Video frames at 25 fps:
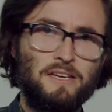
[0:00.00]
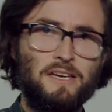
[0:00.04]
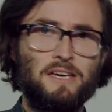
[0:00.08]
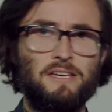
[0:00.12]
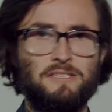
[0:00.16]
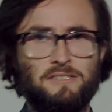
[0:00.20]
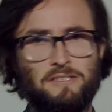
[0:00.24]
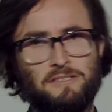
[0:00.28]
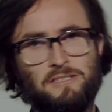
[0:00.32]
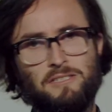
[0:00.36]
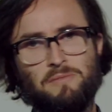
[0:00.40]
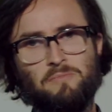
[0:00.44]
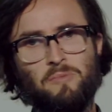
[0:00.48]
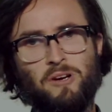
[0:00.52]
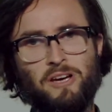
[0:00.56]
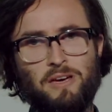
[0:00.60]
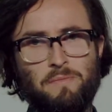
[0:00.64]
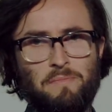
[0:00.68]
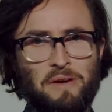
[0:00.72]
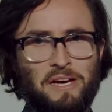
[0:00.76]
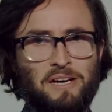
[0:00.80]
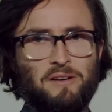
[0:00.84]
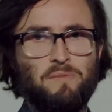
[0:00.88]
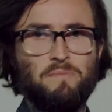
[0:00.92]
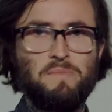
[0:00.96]
So this is my
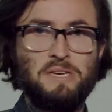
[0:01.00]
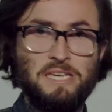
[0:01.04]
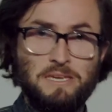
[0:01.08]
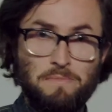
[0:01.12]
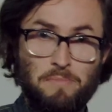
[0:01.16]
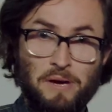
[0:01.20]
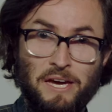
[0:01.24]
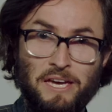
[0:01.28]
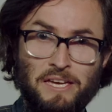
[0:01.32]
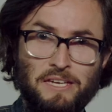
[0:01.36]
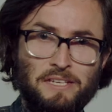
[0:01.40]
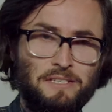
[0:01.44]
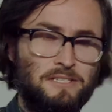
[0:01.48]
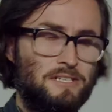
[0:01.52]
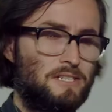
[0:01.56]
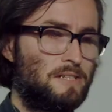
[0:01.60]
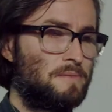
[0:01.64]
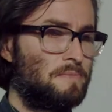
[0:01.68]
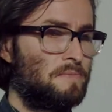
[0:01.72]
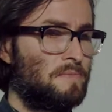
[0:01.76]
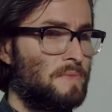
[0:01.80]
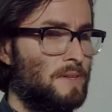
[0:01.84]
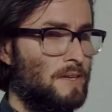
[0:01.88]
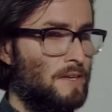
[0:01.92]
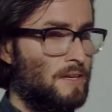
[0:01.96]
About Me page,
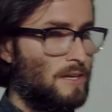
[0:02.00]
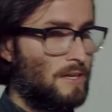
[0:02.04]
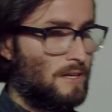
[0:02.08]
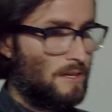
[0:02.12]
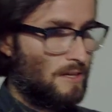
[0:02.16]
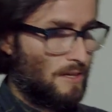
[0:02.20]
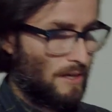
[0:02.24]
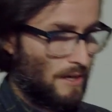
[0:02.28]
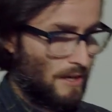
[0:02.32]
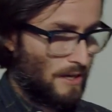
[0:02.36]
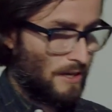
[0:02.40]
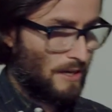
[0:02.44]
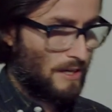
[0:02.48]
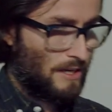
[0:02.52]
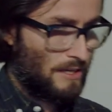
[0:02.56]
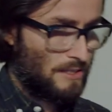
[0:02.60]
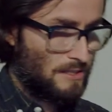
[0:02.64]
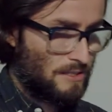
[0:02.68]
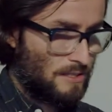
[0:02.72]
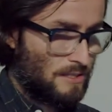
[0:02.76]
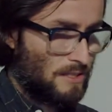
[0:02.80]
and